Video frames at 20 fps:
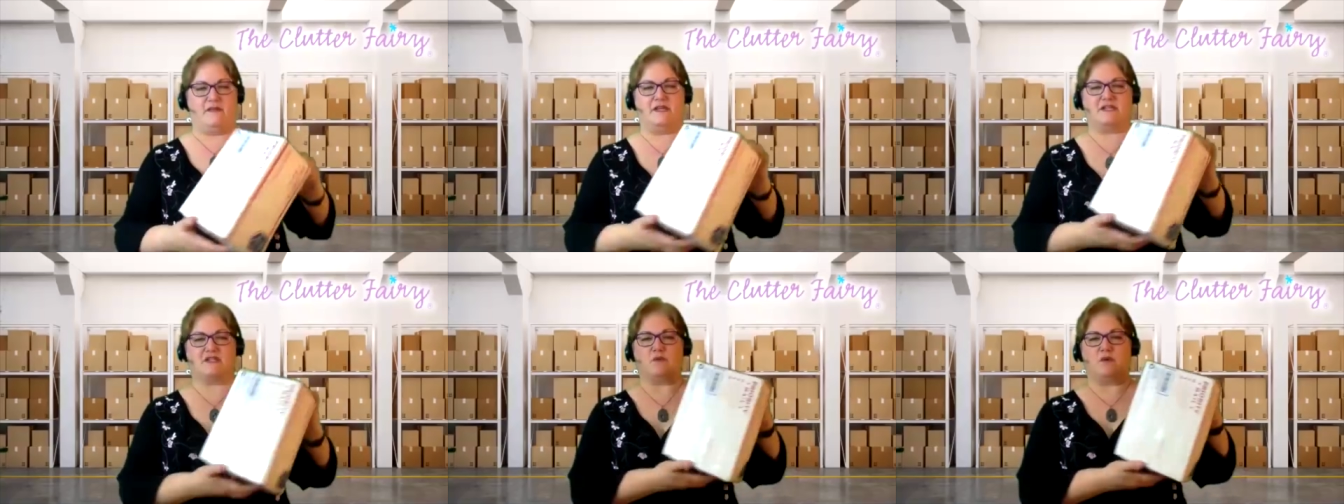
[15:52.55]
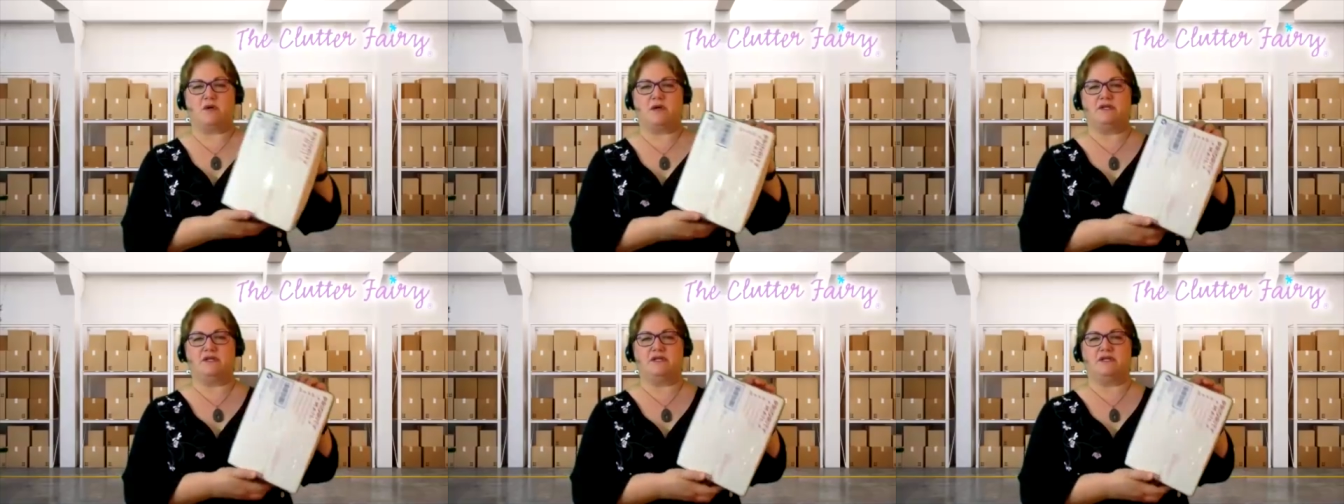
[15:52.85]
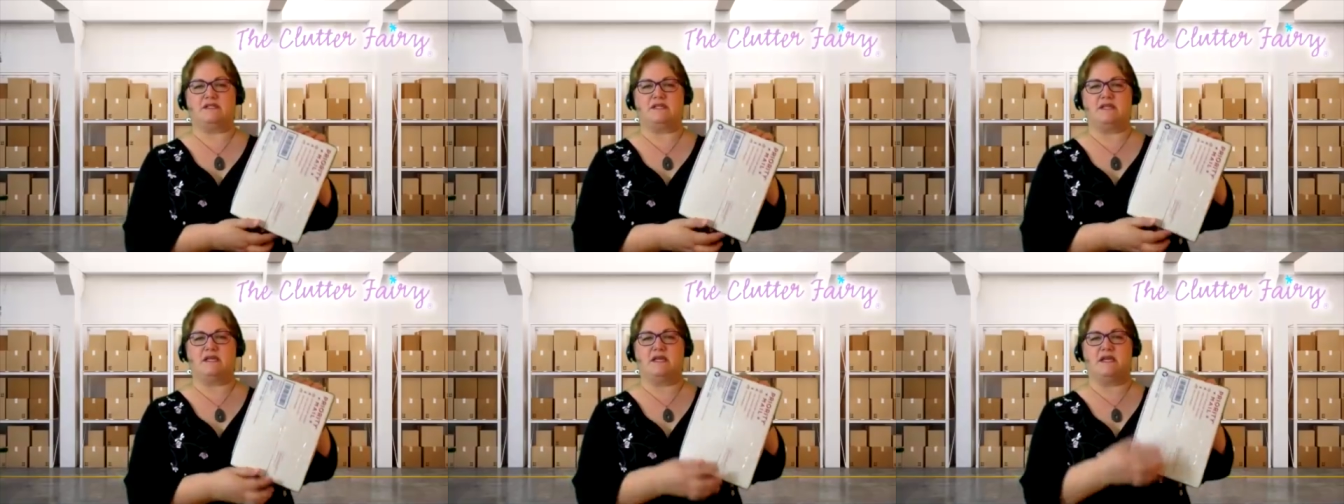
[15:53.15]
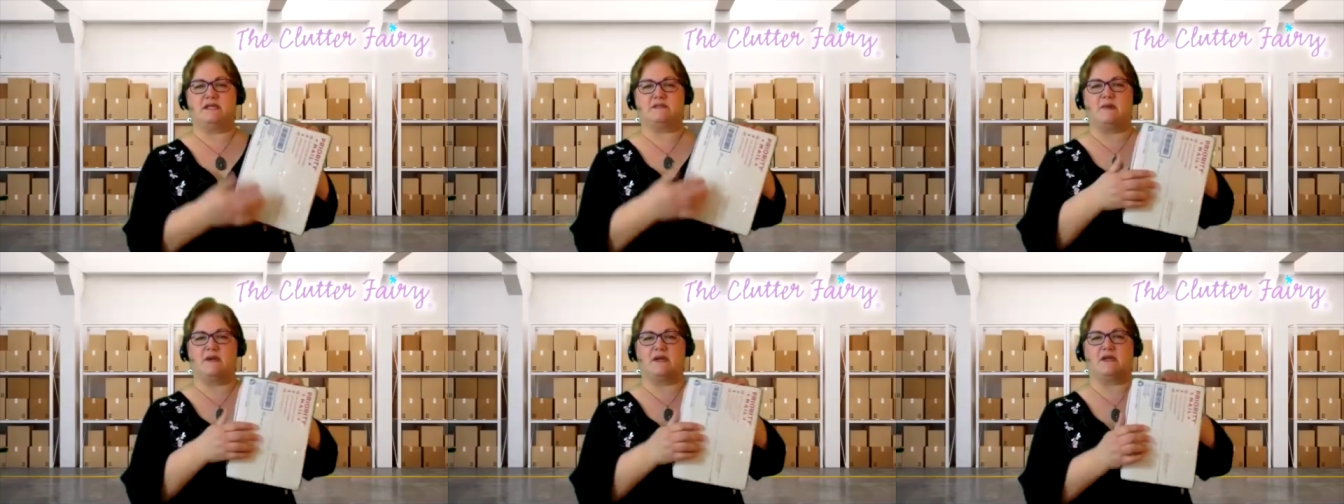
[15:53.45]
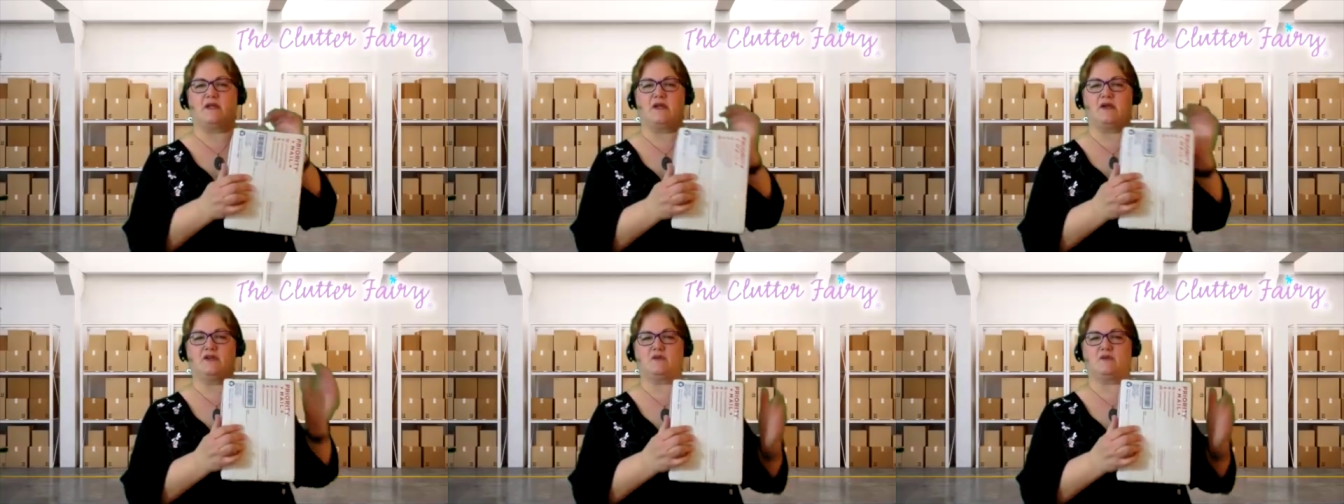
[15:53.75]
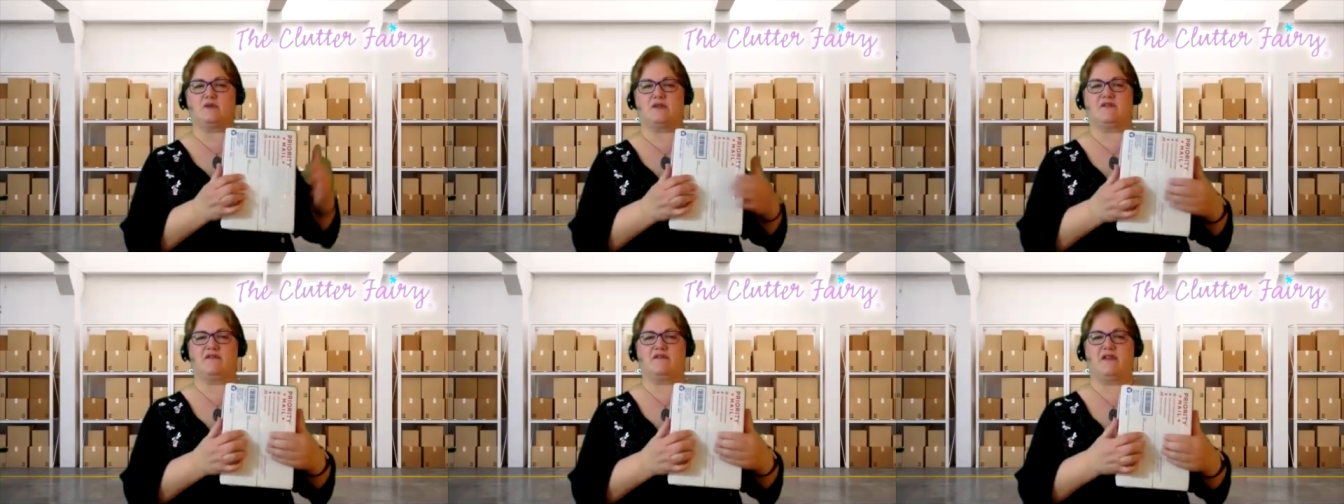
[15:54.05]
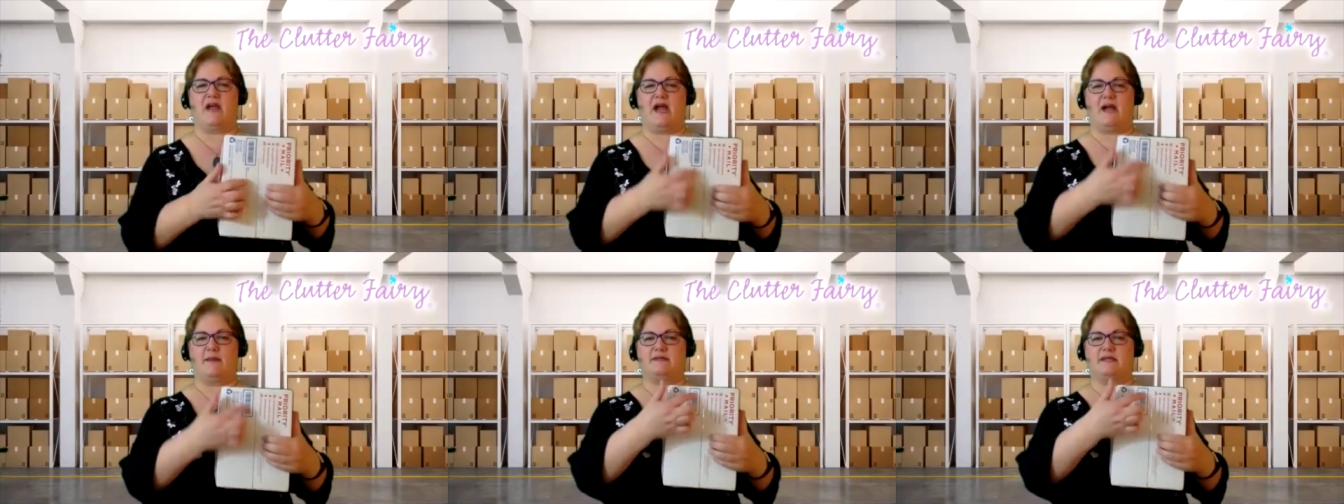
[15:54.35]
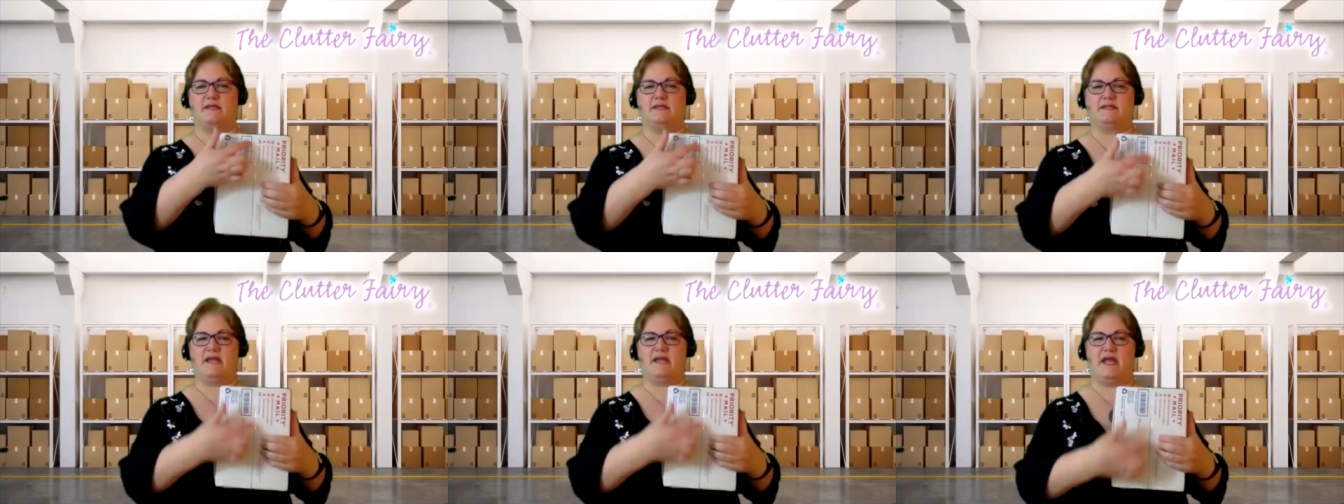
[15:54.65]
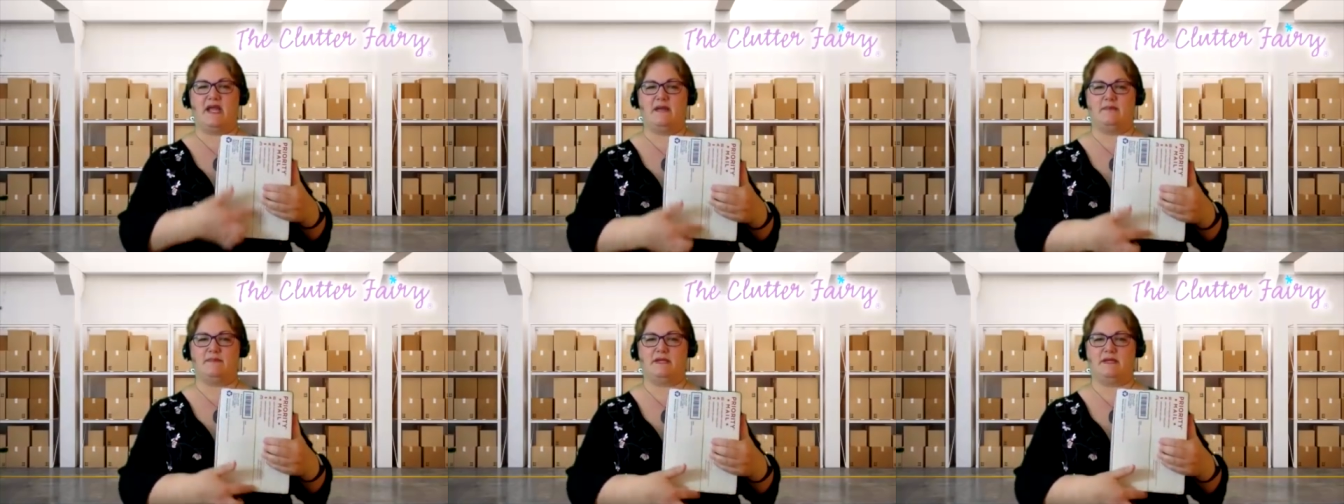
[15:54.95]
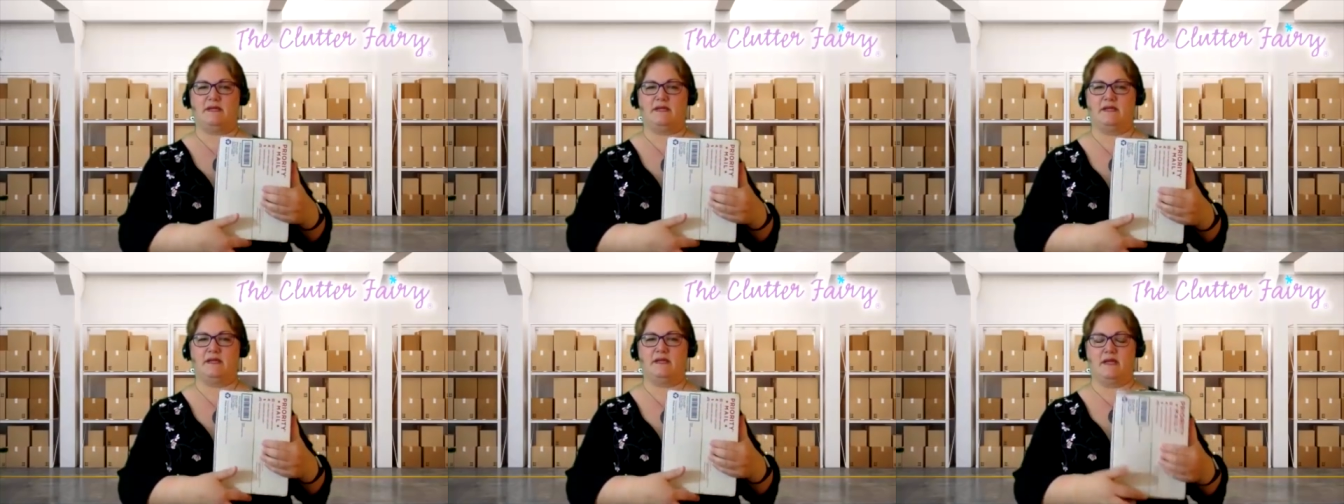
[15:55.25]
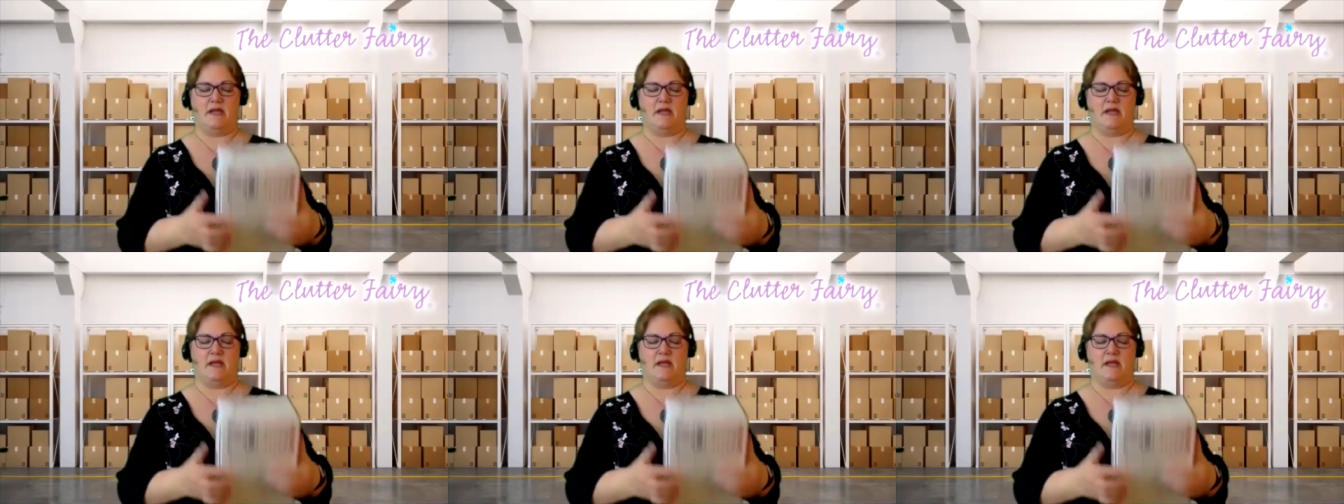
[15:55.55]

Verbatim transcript: This one you see has been closed with the flaps and taped,